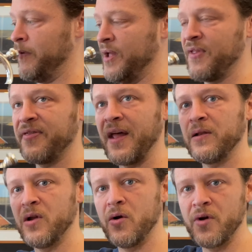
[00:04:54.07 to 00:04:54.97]
and then
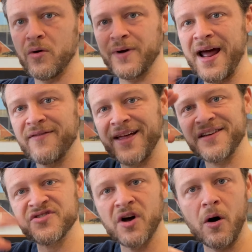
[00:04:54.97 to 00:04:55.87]
that low note would have
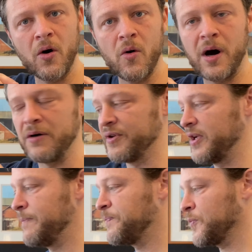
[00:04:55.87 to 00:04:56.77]
that dull
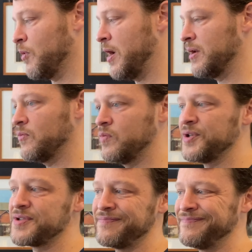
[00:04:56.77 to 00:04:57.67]
quality, right?
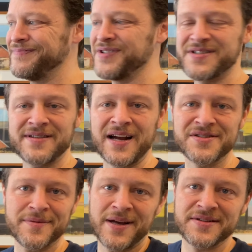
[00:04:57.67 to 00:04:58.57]
Which just
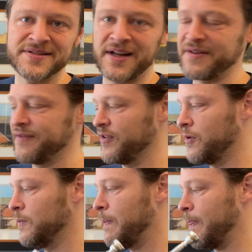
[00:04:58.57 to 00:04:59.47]
actually makes it sound
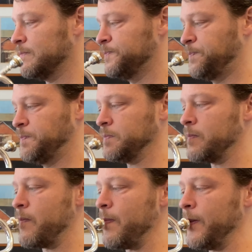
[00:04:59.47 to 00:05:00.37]
difficult.
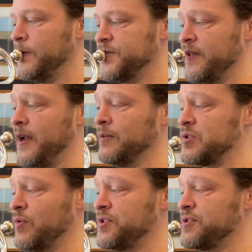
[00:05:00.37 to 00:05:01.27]
So then I would
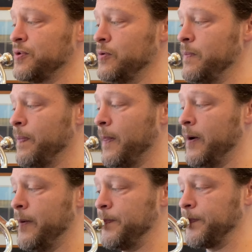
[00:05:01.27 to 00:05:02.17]
switch to,
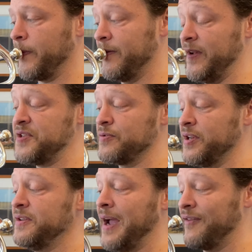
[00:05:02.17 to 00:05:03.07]

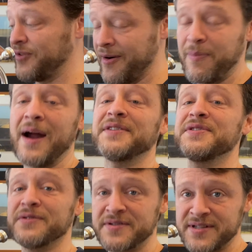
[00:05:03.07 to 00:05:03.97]
eventually, after I practiced those